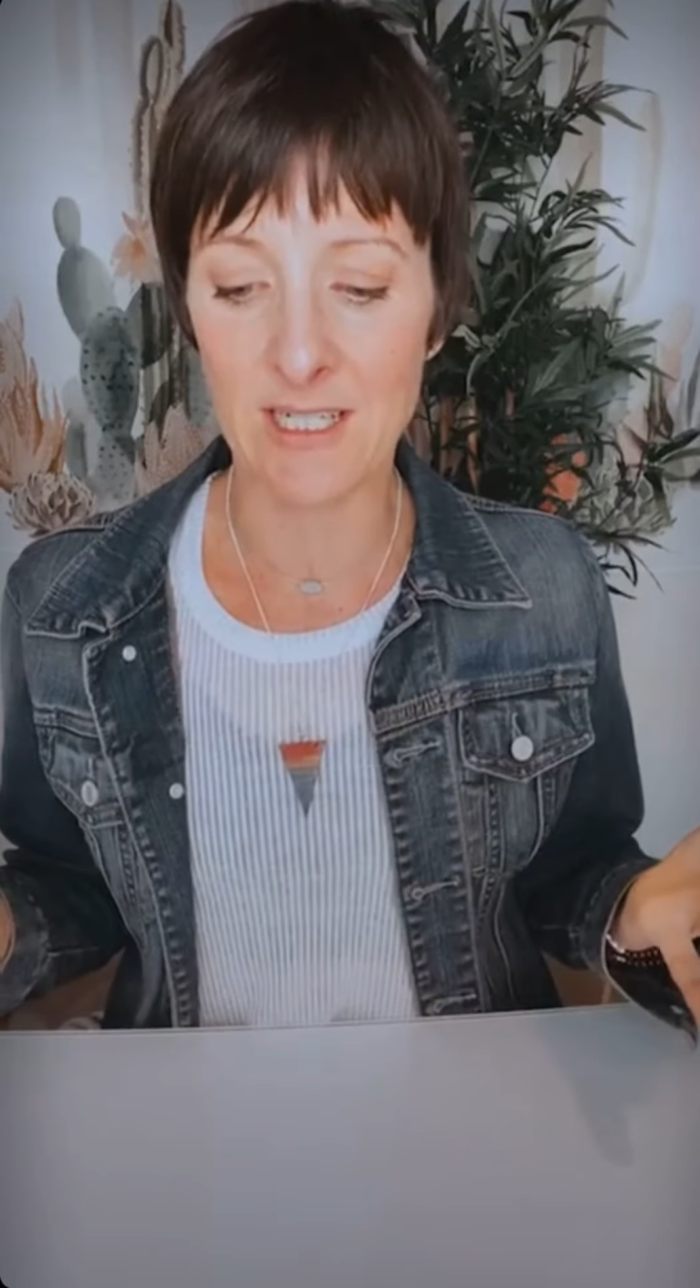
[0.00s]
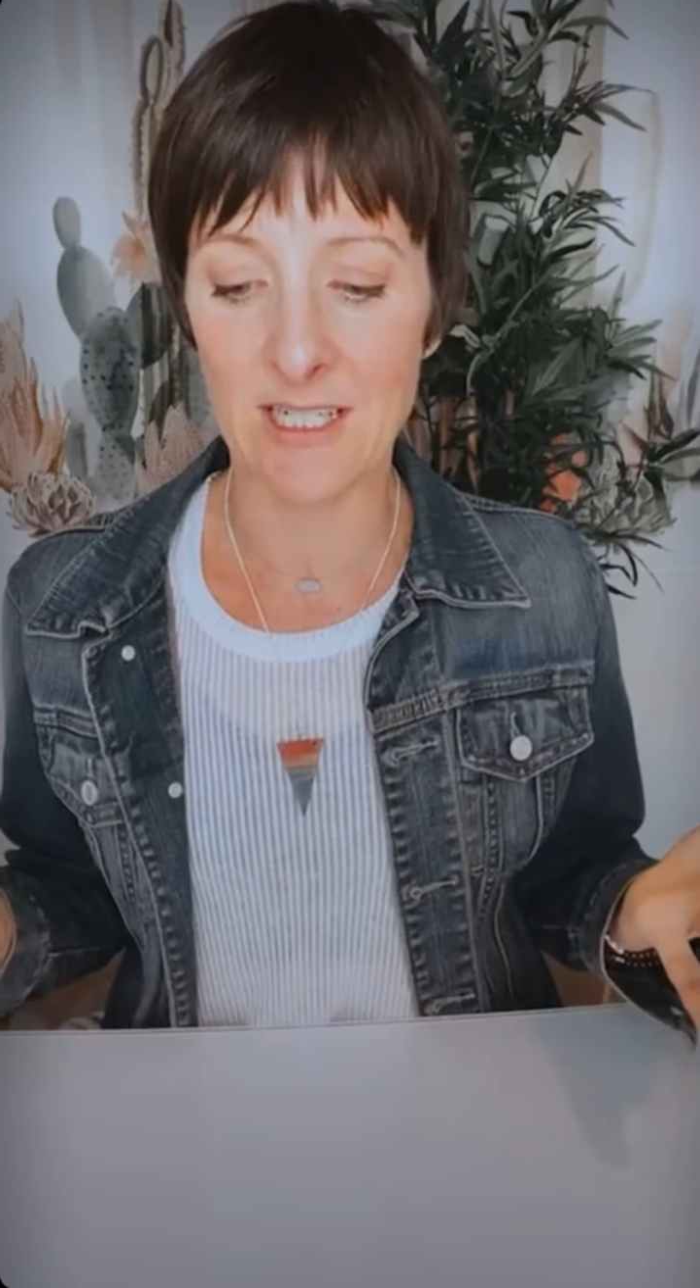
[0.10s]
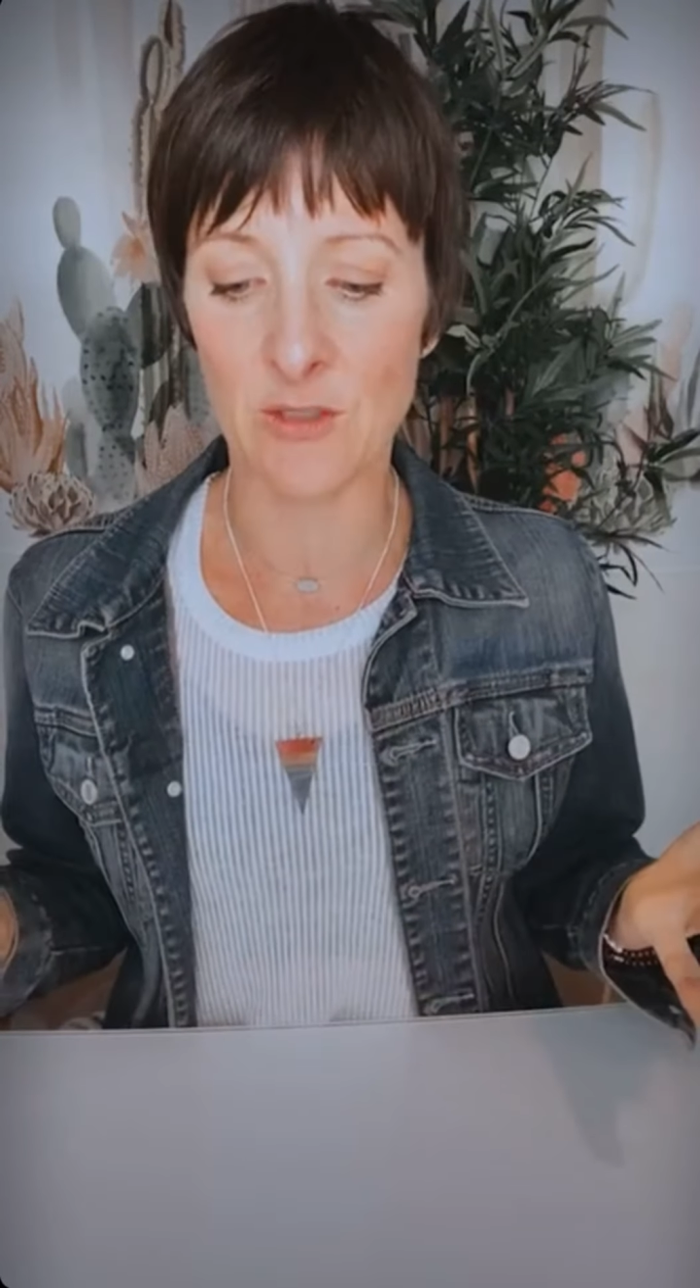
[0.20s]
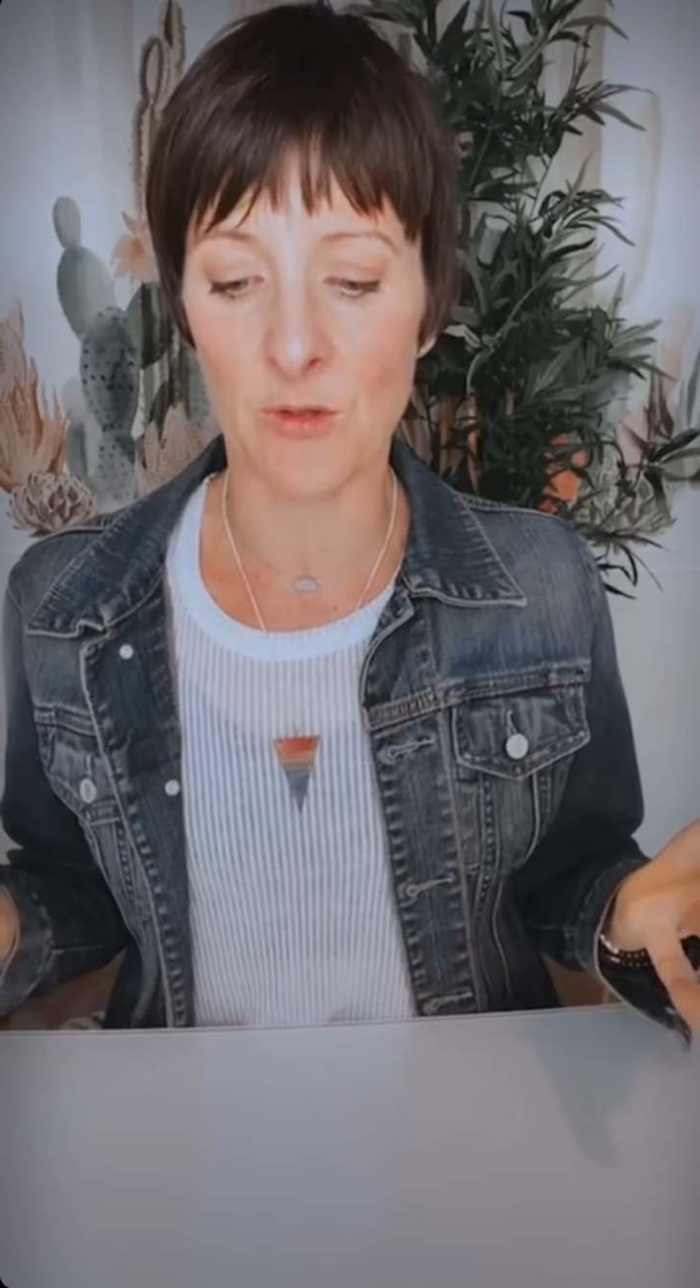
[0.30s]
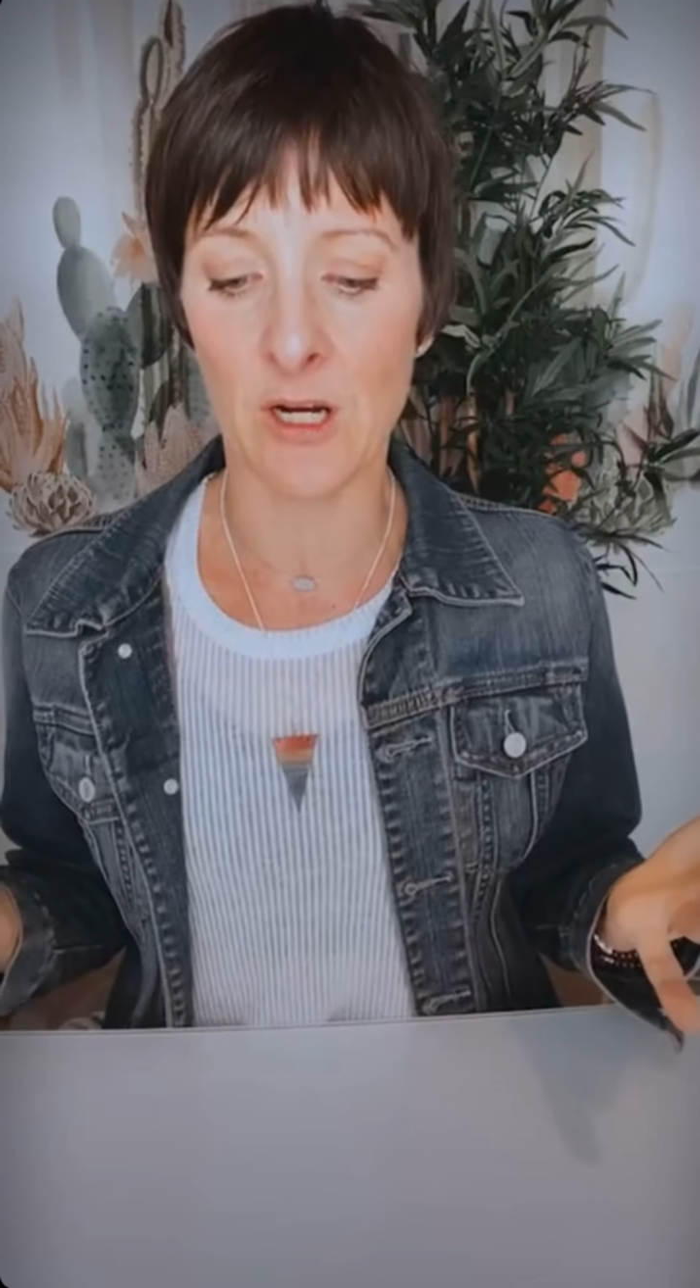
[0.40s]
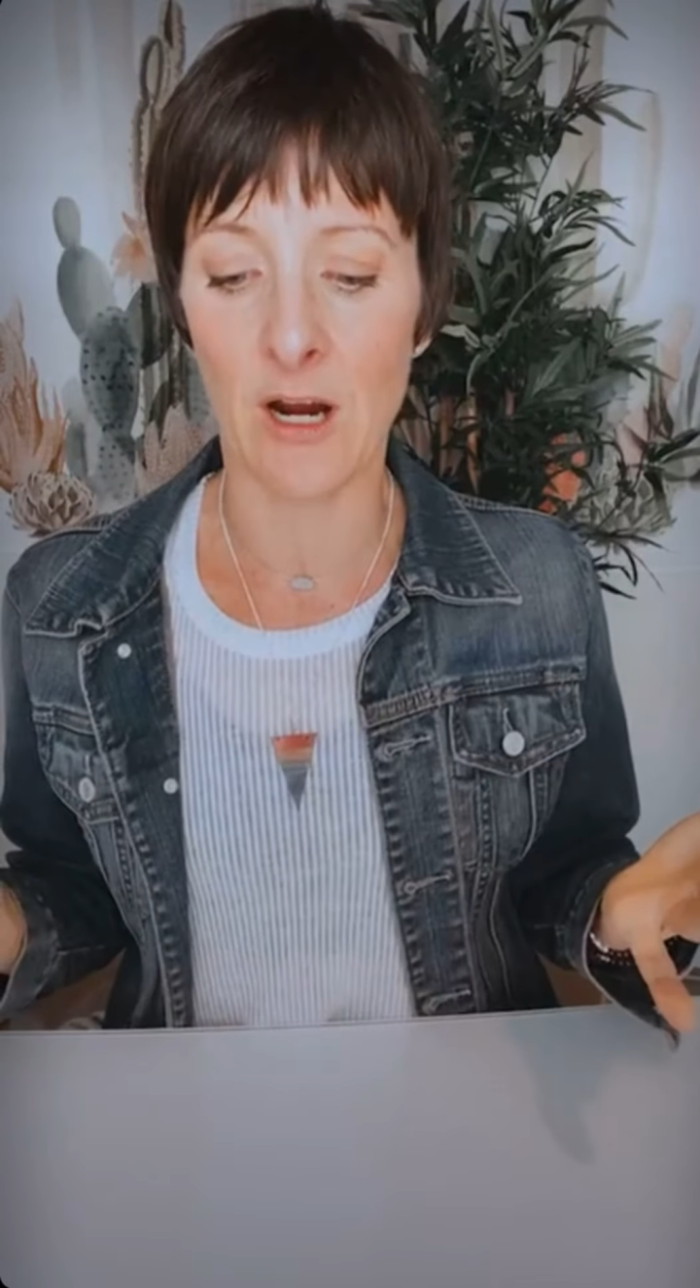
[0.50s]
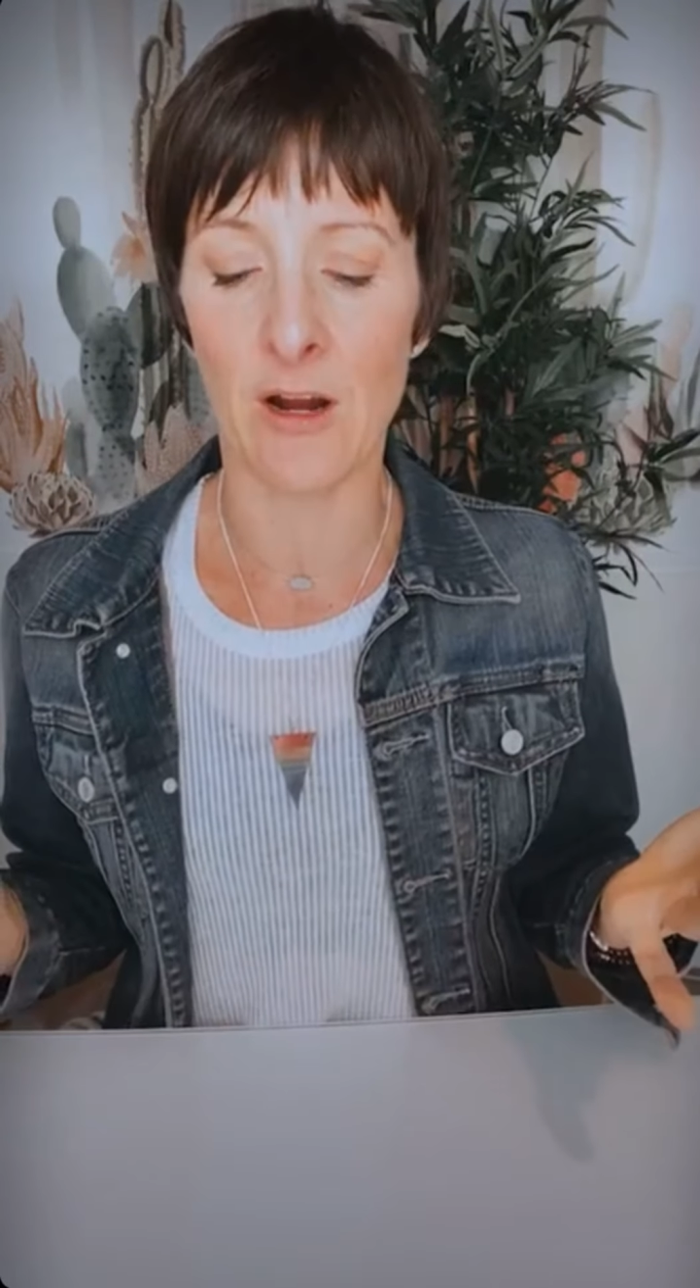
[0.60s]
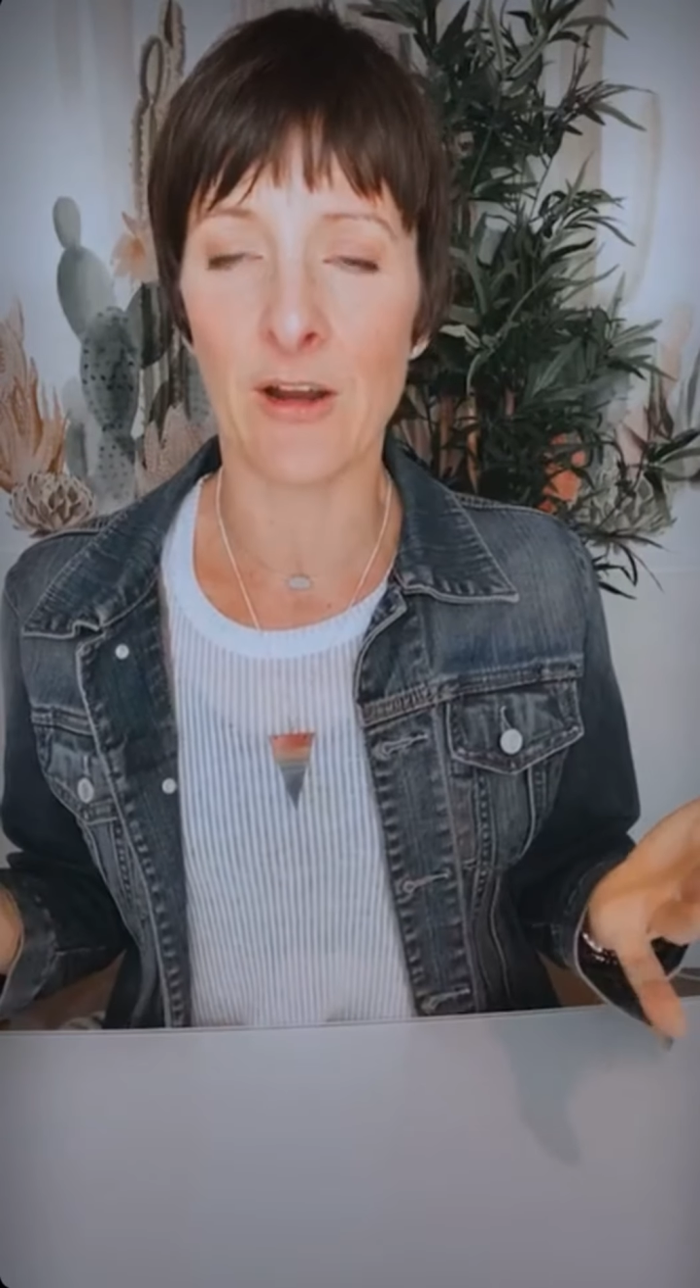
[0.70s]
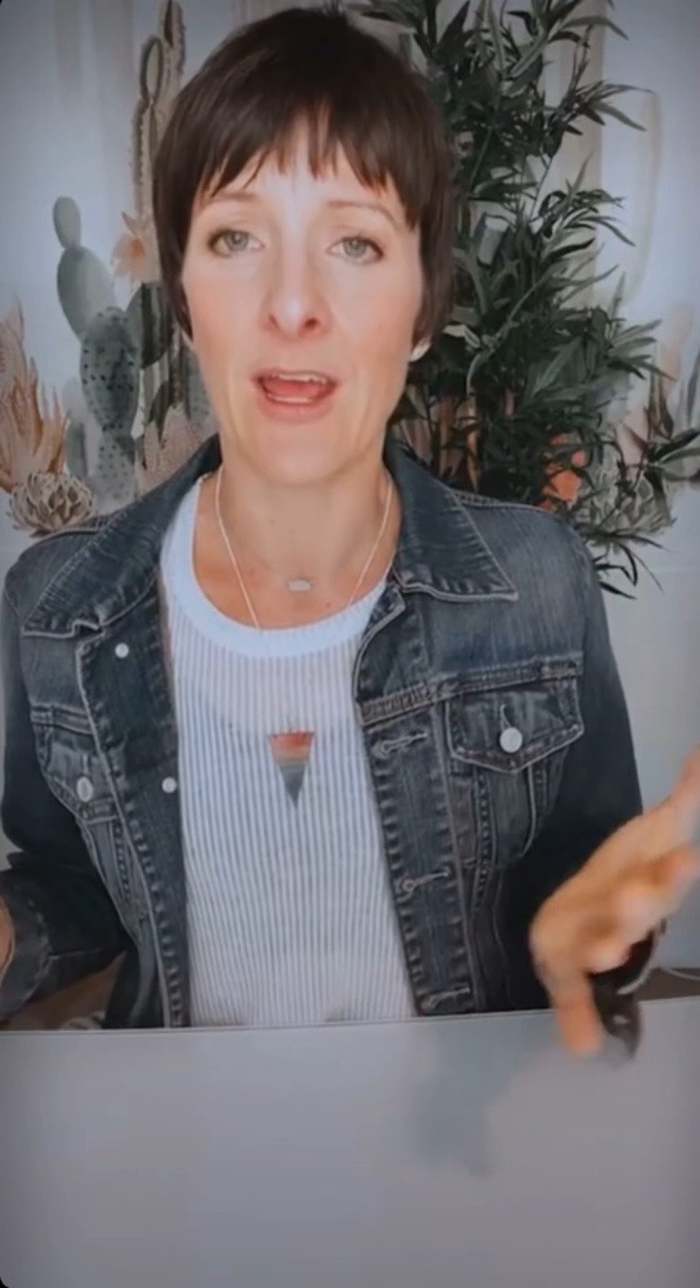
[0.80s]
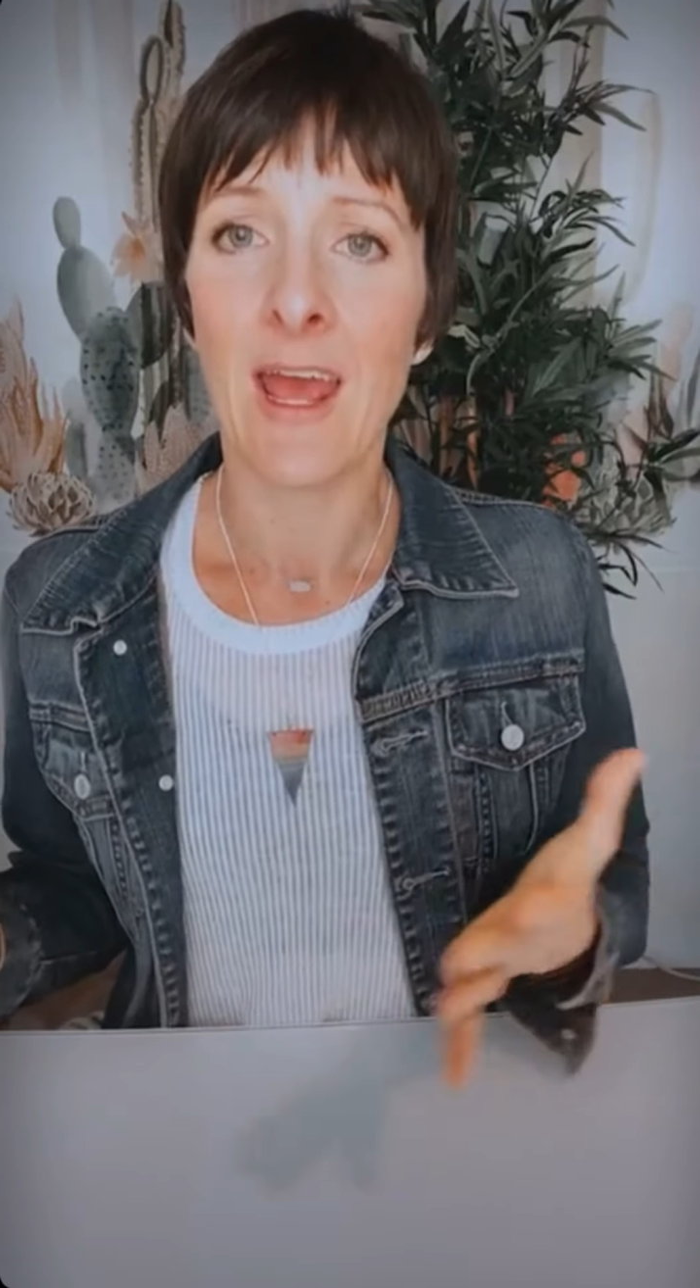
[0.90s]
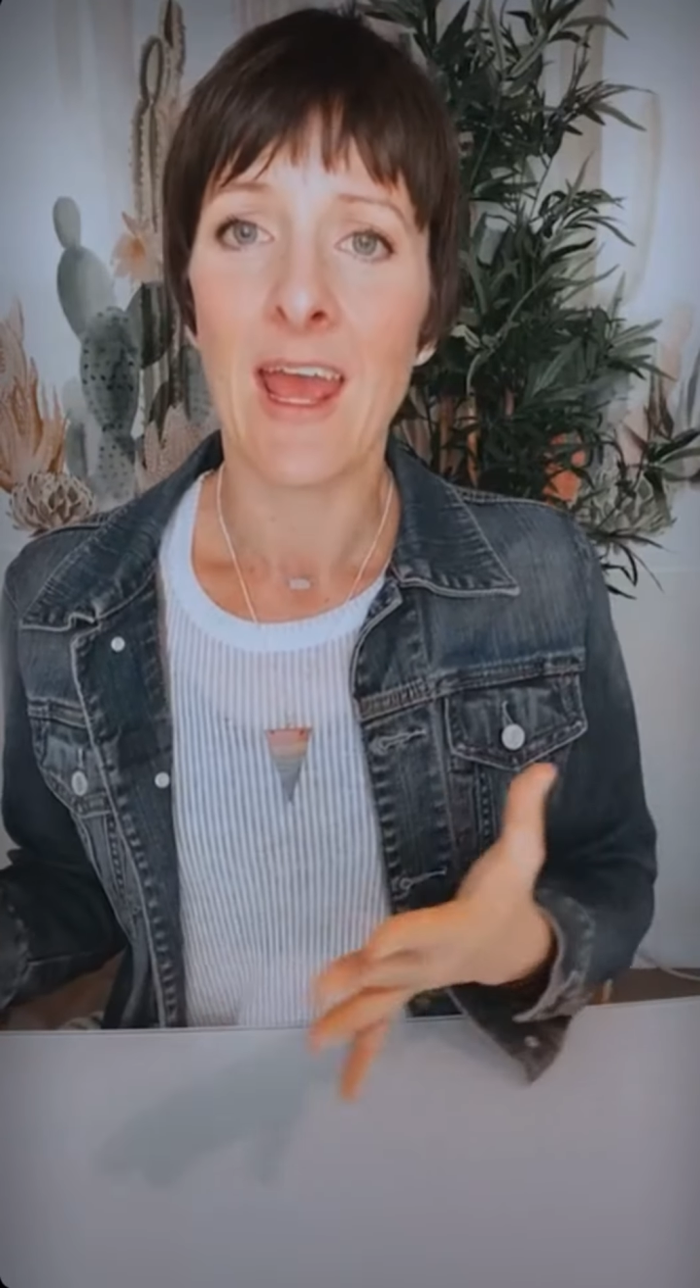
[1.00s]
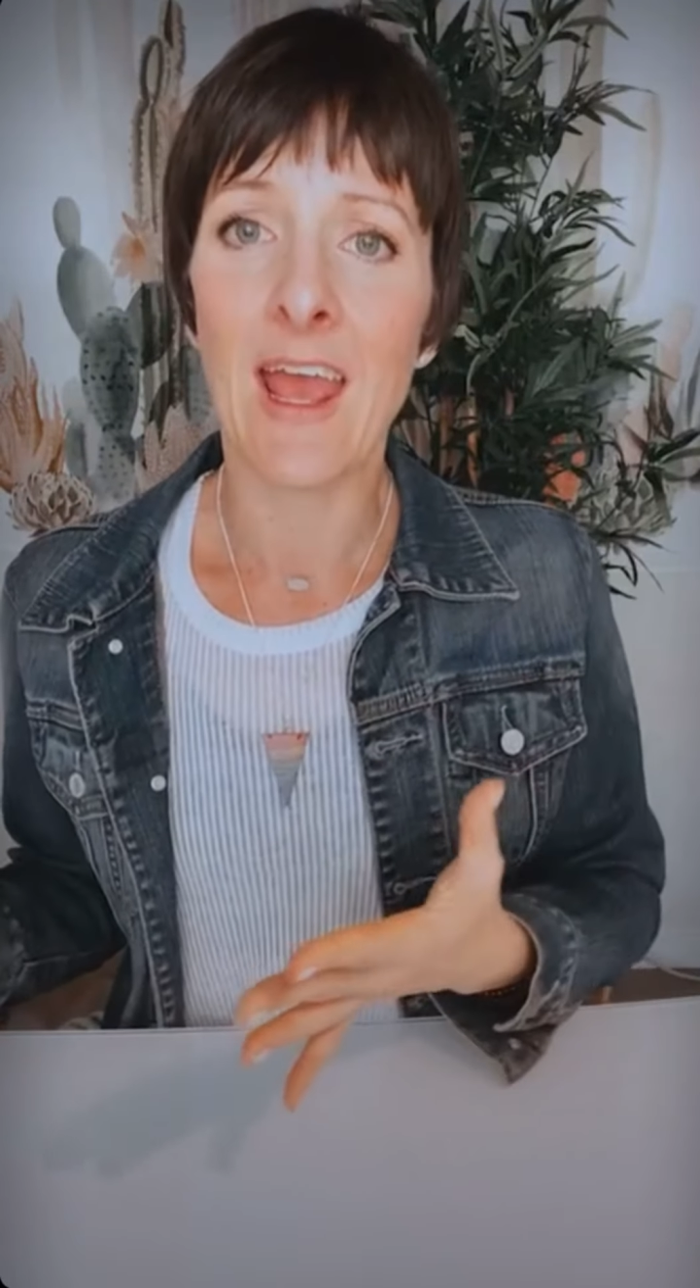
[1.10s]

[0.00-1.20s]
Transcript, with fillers: disregard.